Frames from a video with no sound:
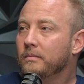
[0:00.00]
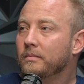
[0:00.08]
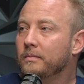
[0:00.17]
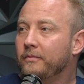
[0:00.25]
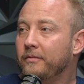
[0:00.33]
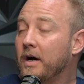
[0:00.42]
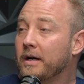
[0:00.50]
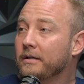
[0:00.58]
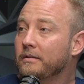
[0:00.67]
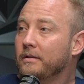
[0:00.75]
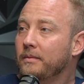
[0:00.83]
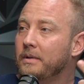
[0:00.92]

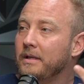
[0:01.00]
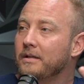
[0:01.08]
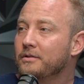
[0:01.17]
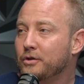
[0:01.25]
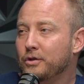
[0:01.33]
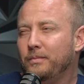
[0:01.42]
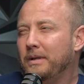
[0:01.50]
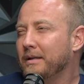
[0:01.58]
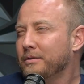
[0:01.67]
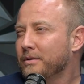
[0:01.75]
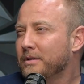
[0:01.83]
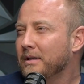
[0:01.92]
fine. I mean, that should be
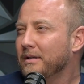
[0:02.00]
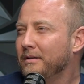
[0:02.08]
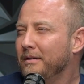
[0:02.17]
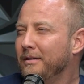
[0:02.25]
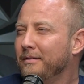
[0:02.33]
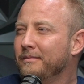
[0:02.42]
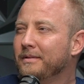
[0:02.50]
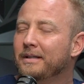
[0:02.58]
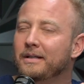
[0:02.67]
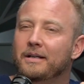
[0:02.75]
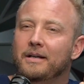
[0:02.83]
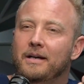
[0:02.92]
interesting, you know? And
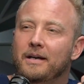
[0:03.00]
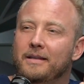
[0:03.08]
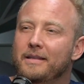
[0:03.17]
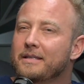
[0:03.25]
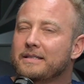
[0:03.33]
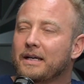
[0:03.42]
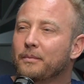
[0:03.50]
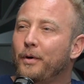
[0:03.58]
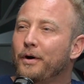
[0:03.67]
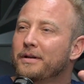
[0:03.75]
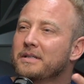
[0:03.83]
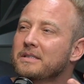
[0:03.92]
then the second
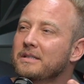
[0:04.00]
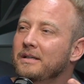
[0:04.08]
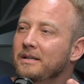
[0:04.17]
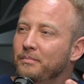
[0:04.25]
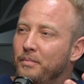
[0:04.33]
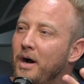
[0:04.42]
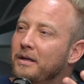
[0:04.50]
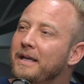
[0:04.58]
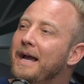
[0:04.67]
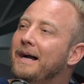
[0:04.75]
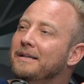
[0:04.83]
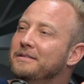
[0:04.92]
part is
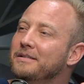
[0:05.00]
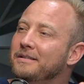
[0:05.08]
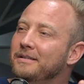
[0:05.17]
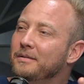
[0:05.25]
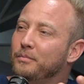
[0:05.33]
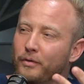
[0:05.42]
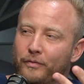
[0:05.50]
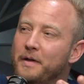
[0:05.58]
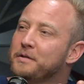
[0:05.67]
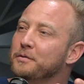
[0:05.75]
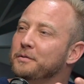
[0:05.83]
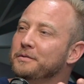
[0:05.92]
podcast
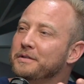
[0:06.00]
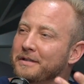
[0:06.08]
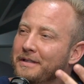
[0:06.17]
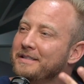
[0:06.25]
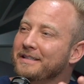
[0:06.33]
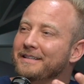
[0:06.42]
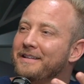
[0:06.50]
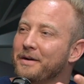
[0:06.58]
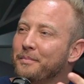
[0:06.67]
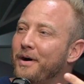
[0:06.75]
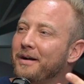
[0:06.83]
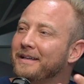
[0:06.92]
professionals and listening to
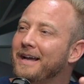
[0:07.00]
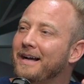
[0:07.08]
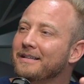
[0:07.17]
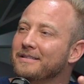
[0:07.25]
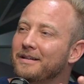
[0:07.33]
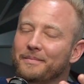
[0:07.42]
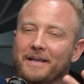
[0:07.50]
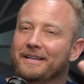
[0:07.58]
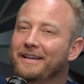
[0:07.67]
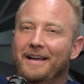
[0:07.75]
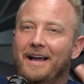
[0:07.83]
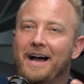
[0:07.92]
their podcasts, and I'm like,
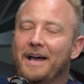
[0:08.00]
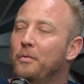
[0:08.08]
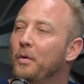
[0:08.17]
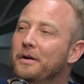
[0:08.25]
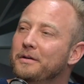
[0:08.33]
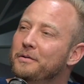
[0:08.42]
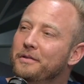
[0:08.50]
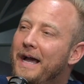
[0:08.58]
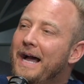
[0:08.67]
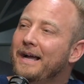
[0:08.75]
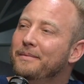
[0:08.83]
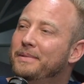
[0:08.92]
I don't want to do
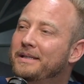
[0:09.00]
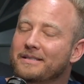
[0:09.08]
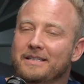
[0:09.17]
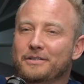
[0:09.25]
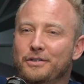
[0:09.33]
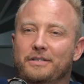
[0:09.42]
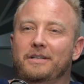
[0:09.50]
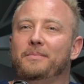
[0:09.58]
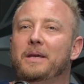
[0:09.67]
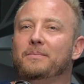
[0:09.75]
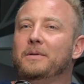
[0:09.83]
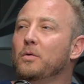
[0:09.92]
that, because then it's just going to
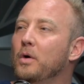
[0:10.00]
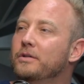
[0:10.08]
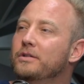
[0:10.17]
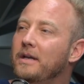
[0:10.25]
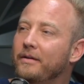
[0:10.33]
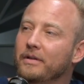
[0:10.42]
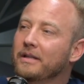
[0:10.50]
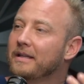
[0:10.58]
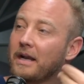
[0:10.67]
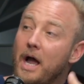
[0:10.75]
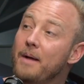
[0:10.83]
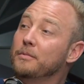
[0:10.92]
make me question everything
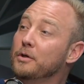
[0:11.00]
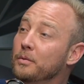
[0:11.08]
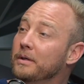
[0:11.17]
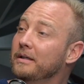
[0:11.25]
that I'm doing.